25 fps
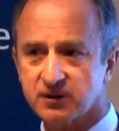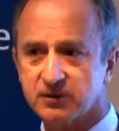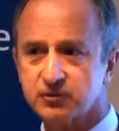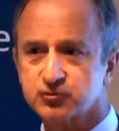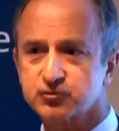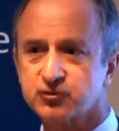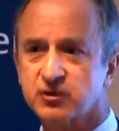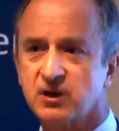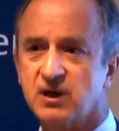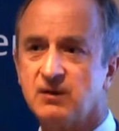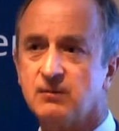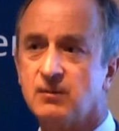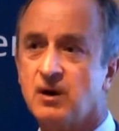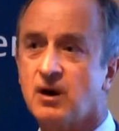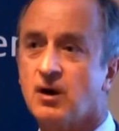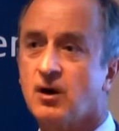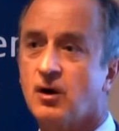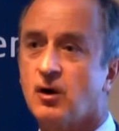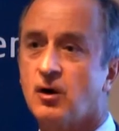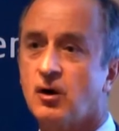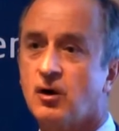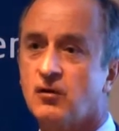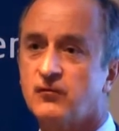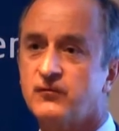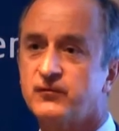the dream
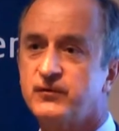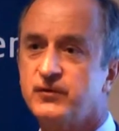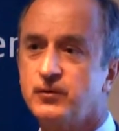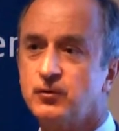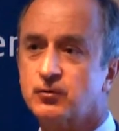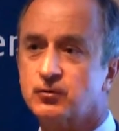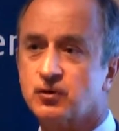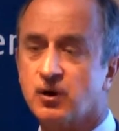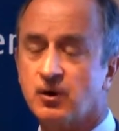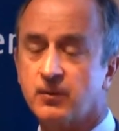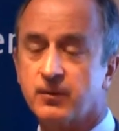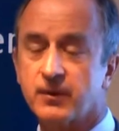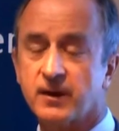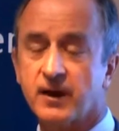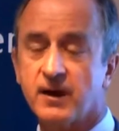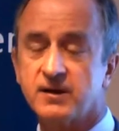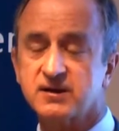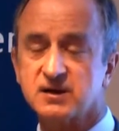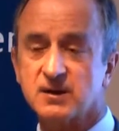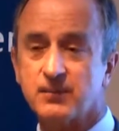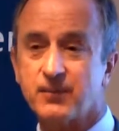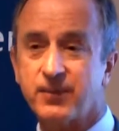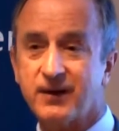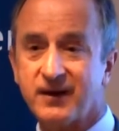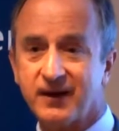of Europe
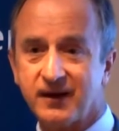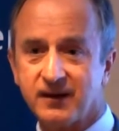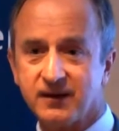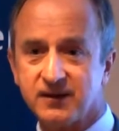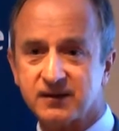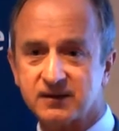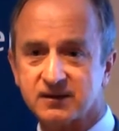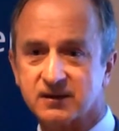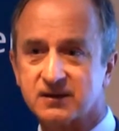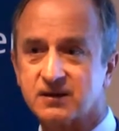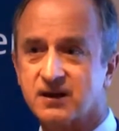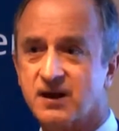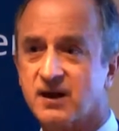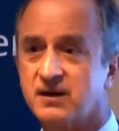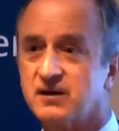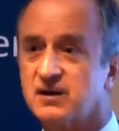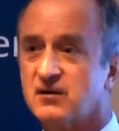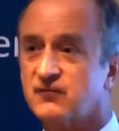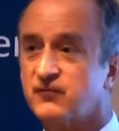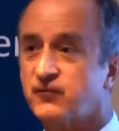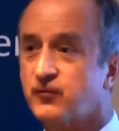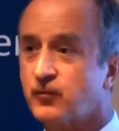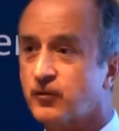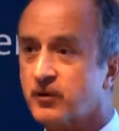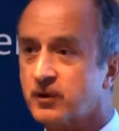as a place that can
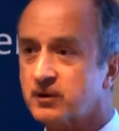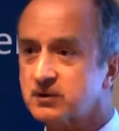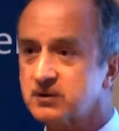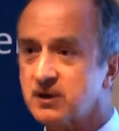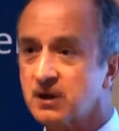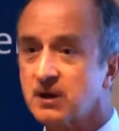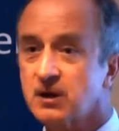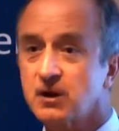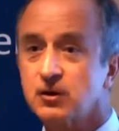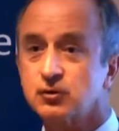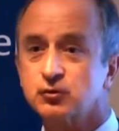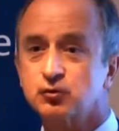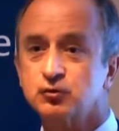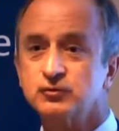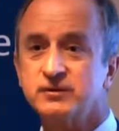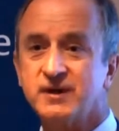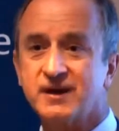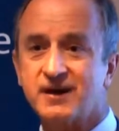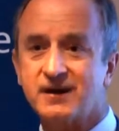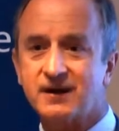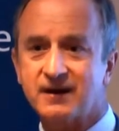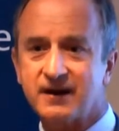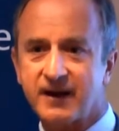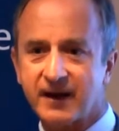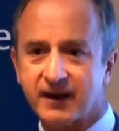afford to
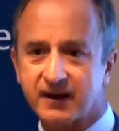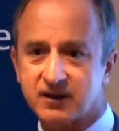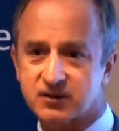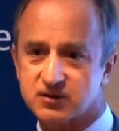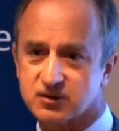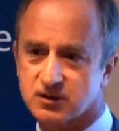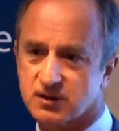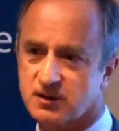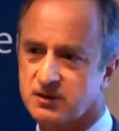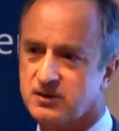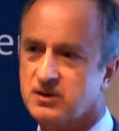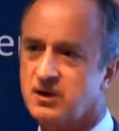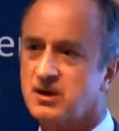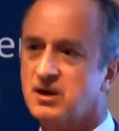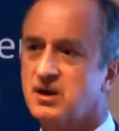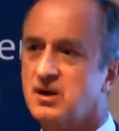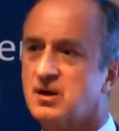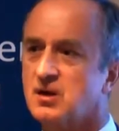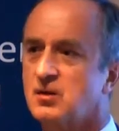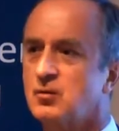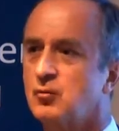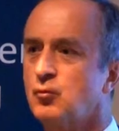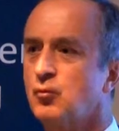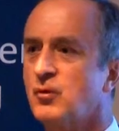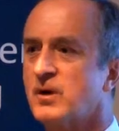neglect
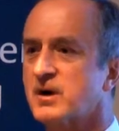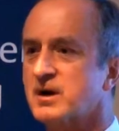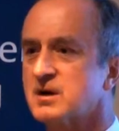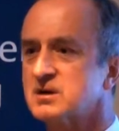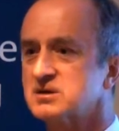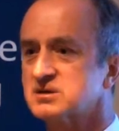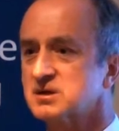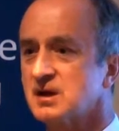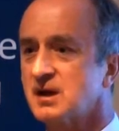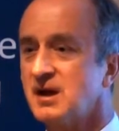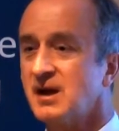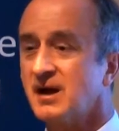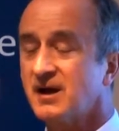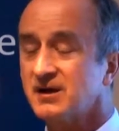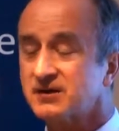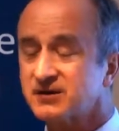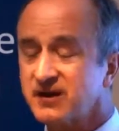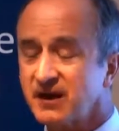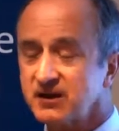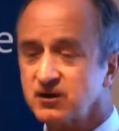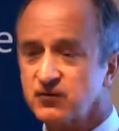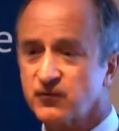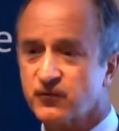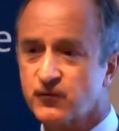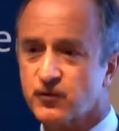the world.
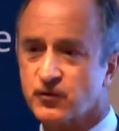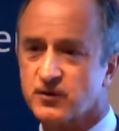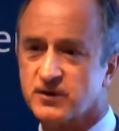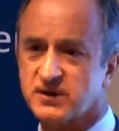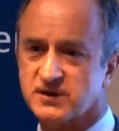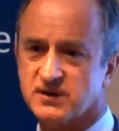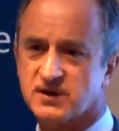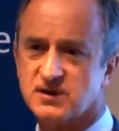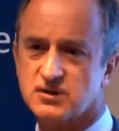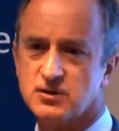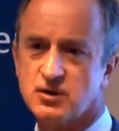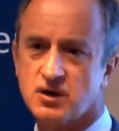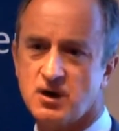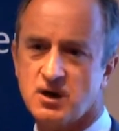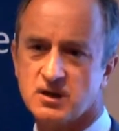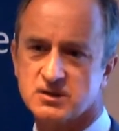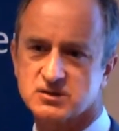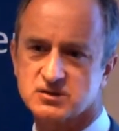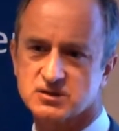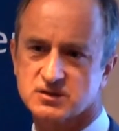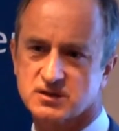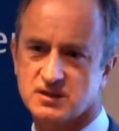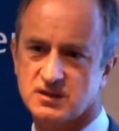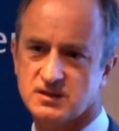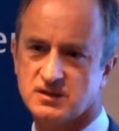That, of course, is
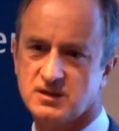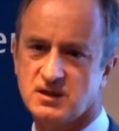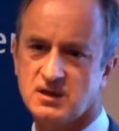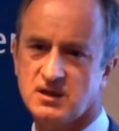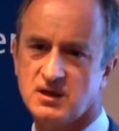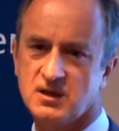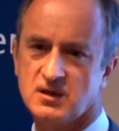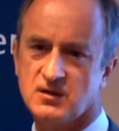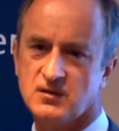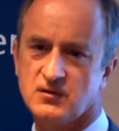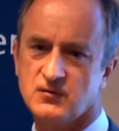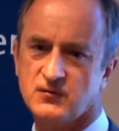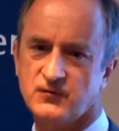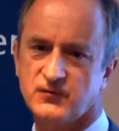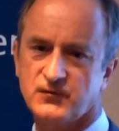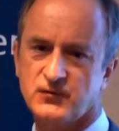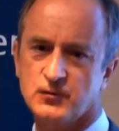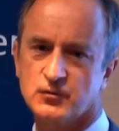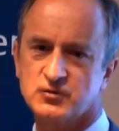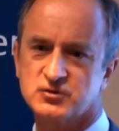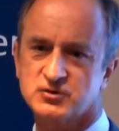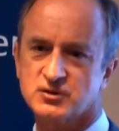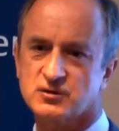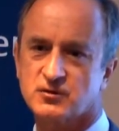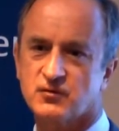not the
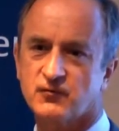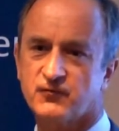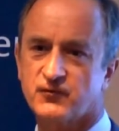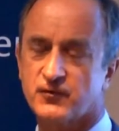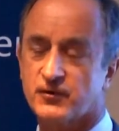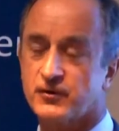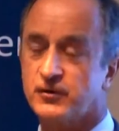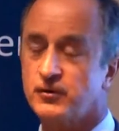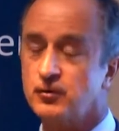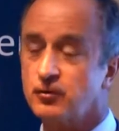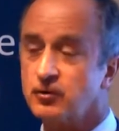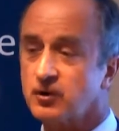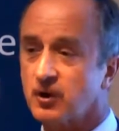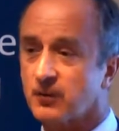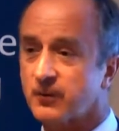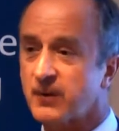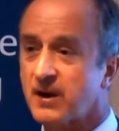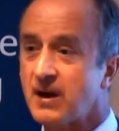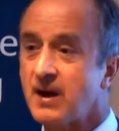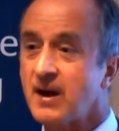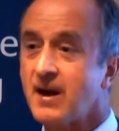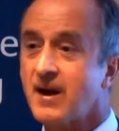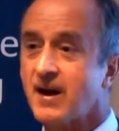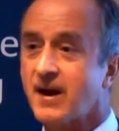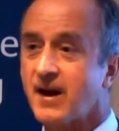future for Europe.
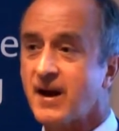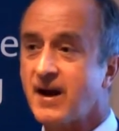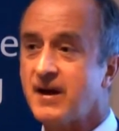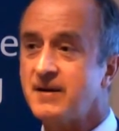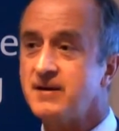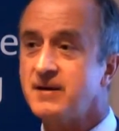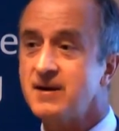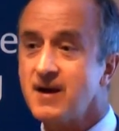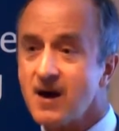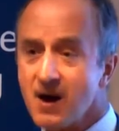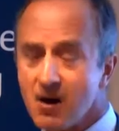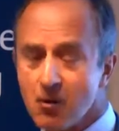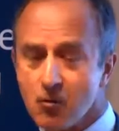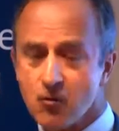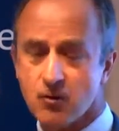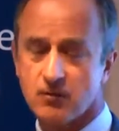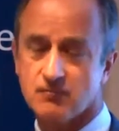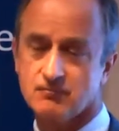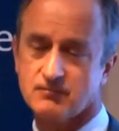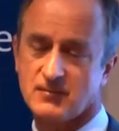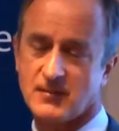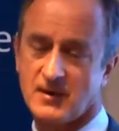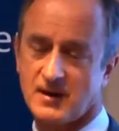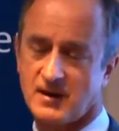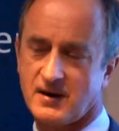And now,
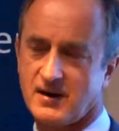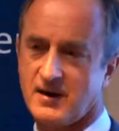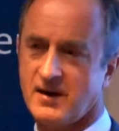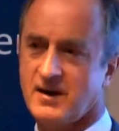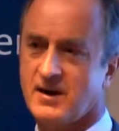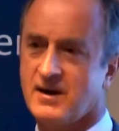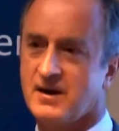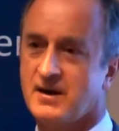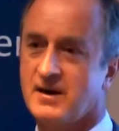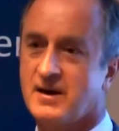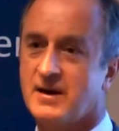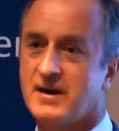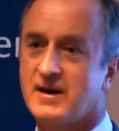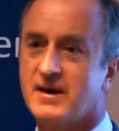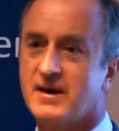our